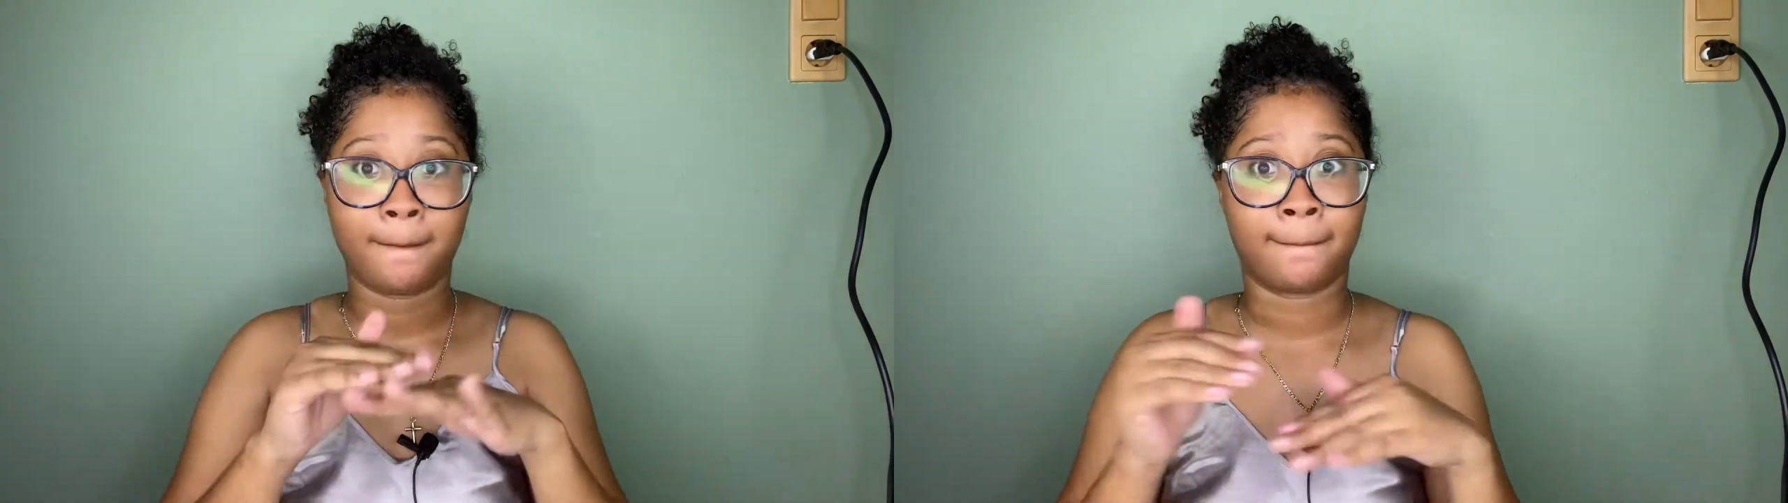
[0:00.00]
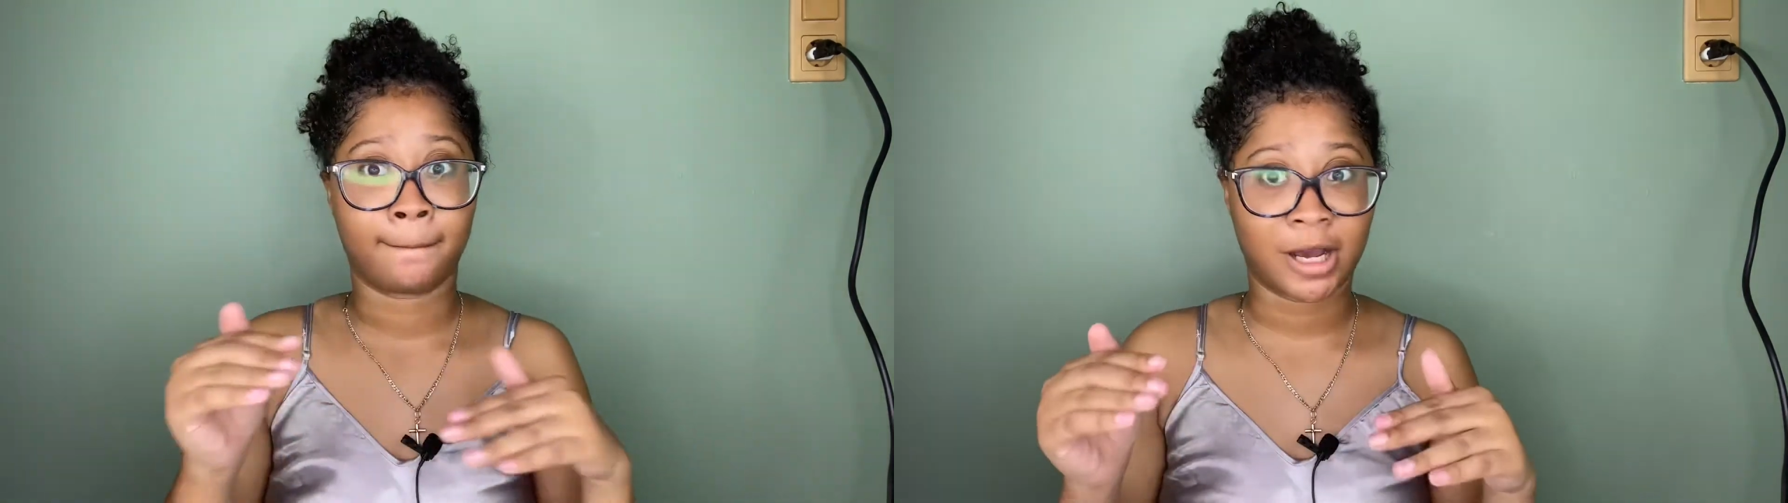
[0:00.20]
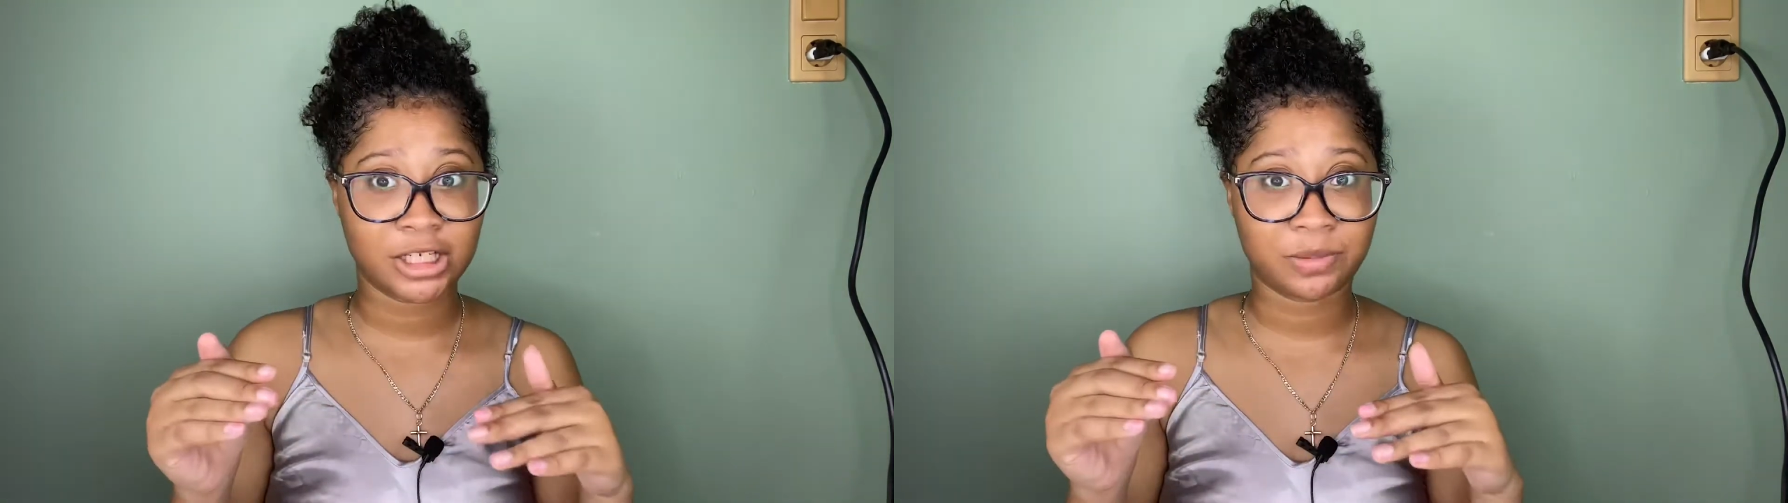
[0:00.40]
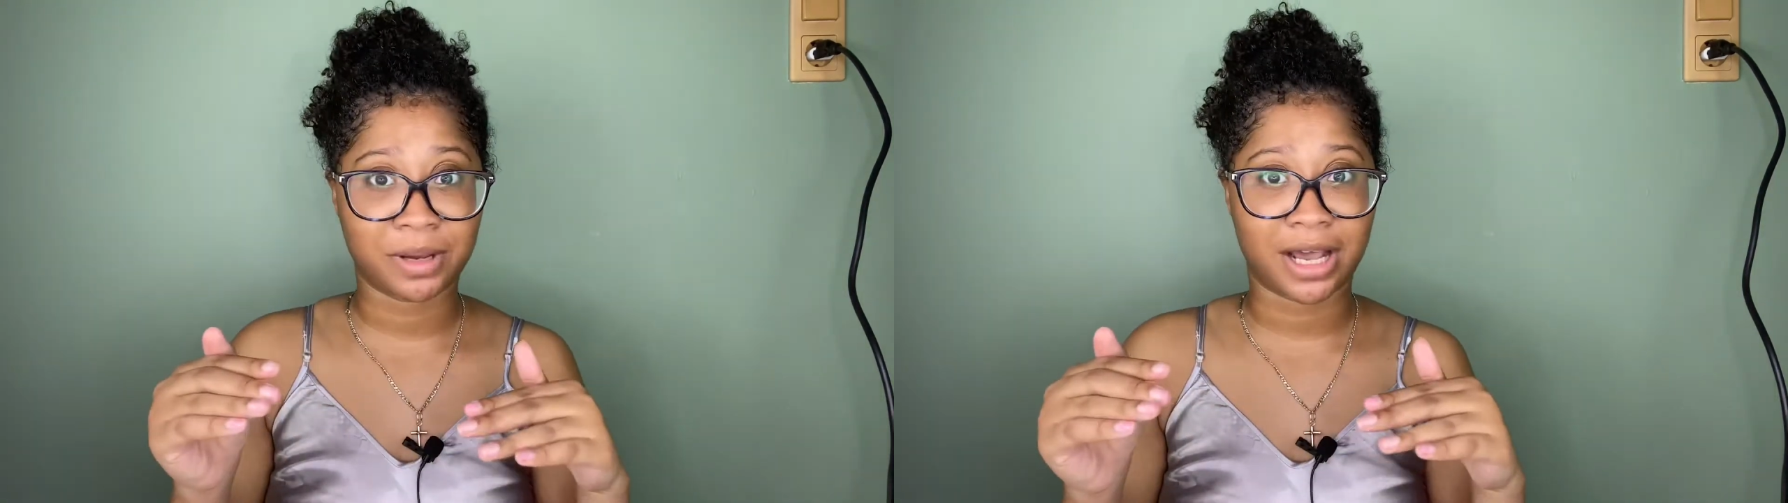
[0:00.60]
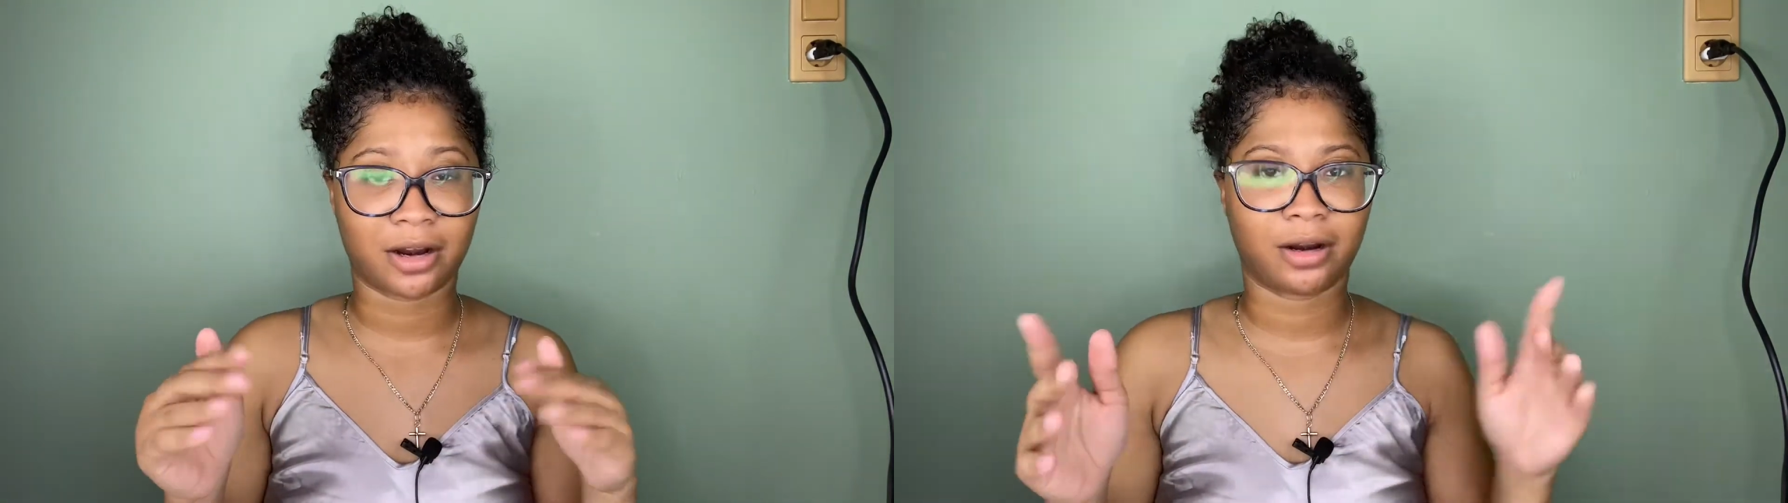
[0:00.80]
much
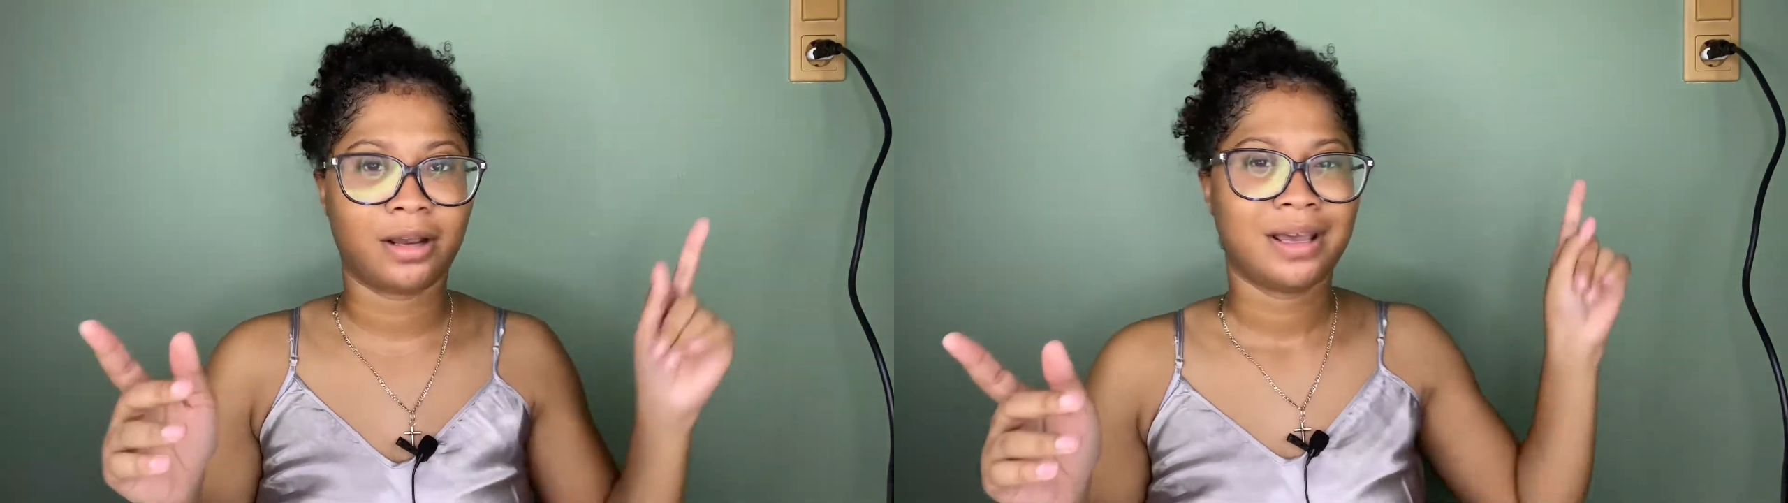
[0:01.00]
better.